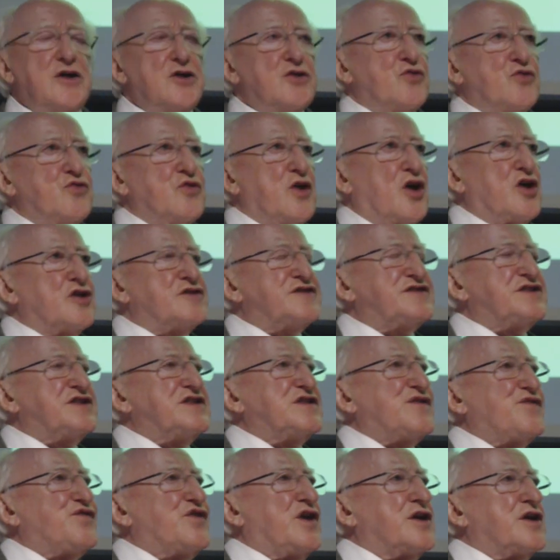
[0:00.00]
who lost
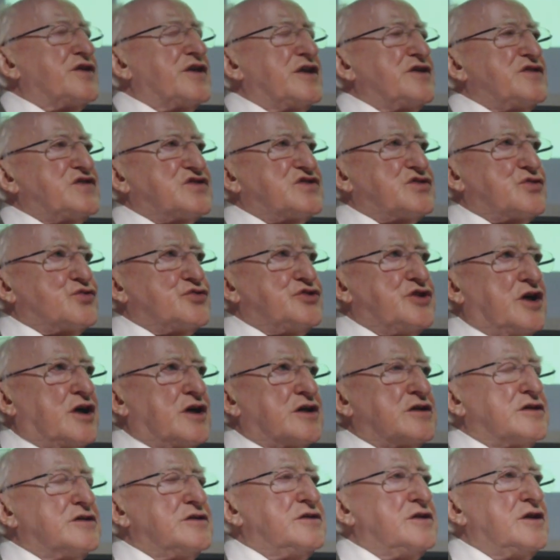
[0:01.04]
his father so
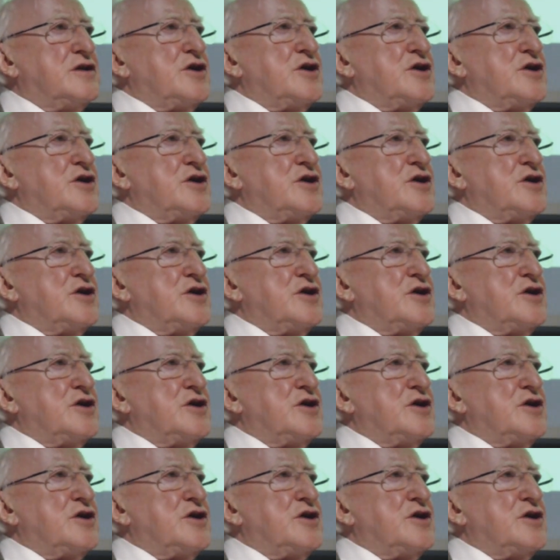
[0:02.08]
young,